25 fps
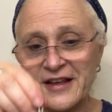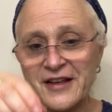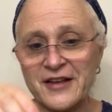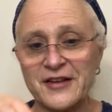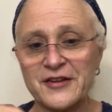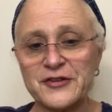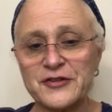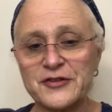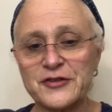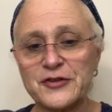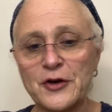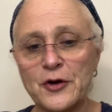
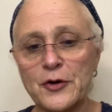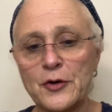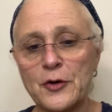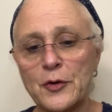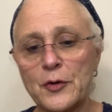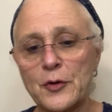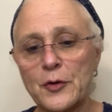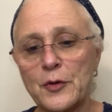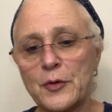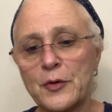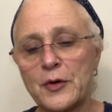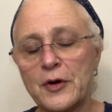
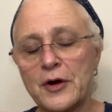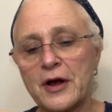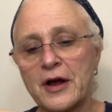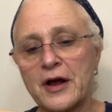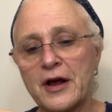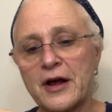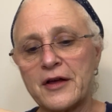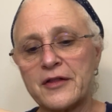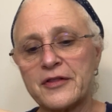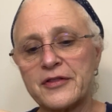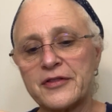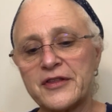So
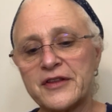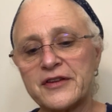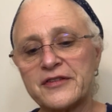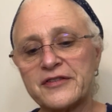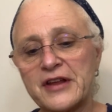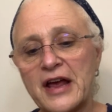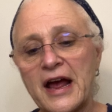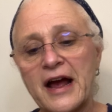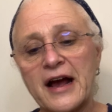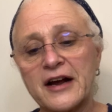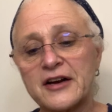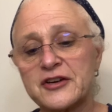this
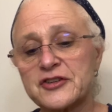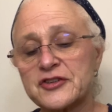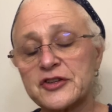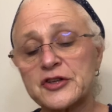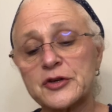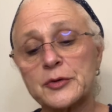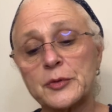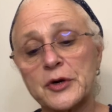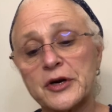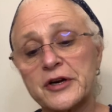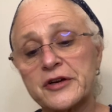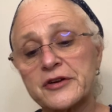actually
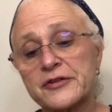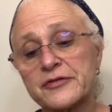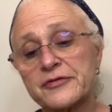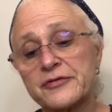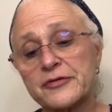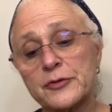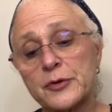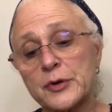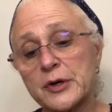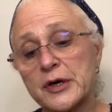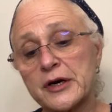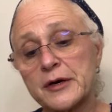works
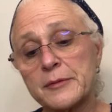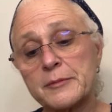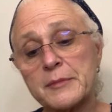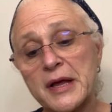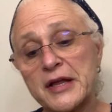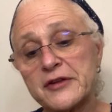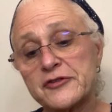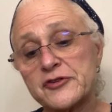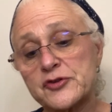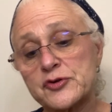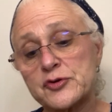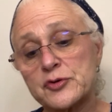for
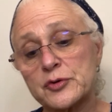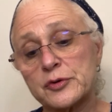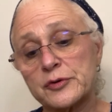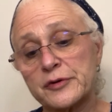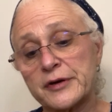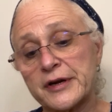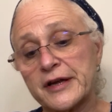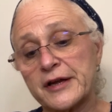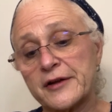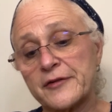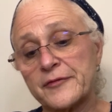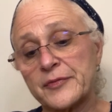men's
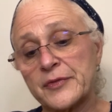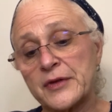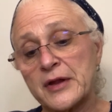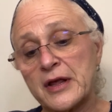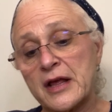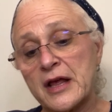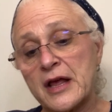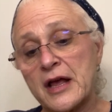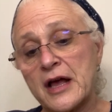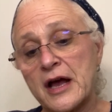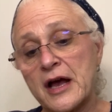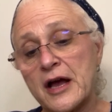jewelry
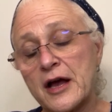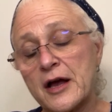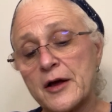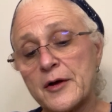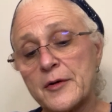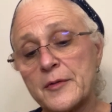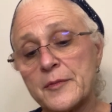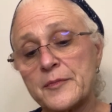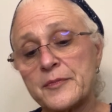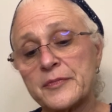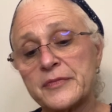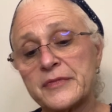
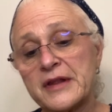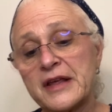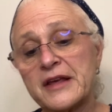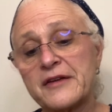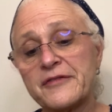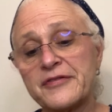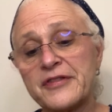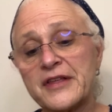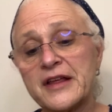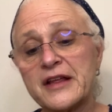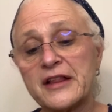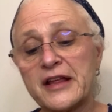
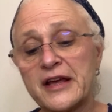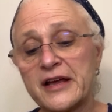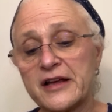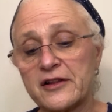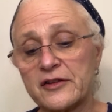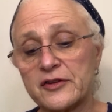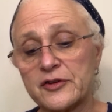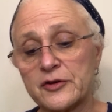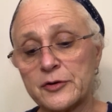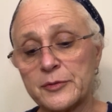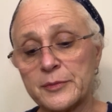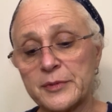if they like a
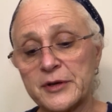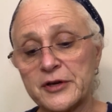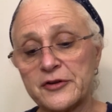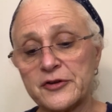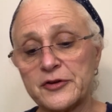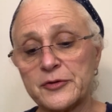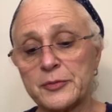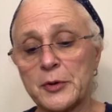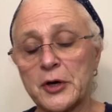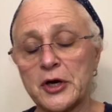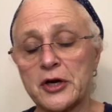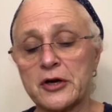little bit of
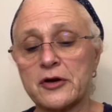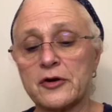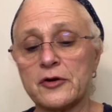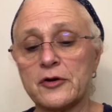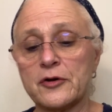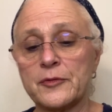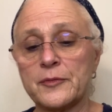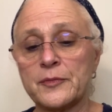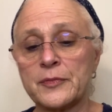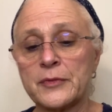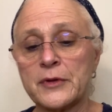sparkle.